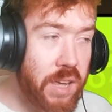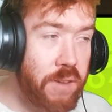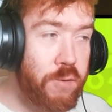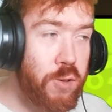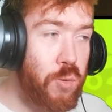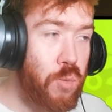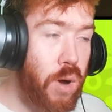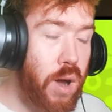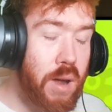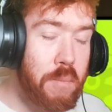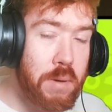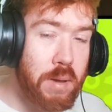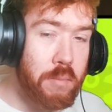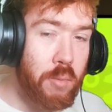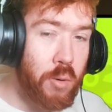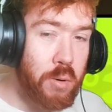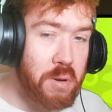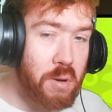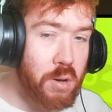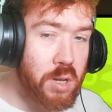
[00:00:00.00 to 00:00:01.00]
if you are a bit
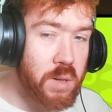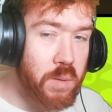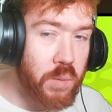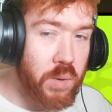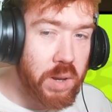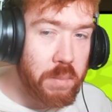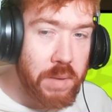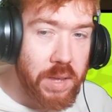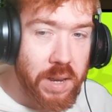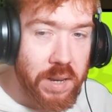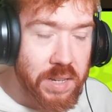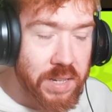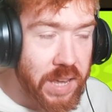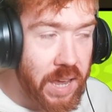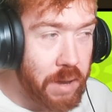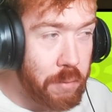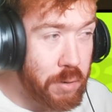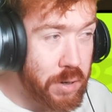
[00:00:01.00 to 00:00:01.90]
more knowledgeable than me in this game,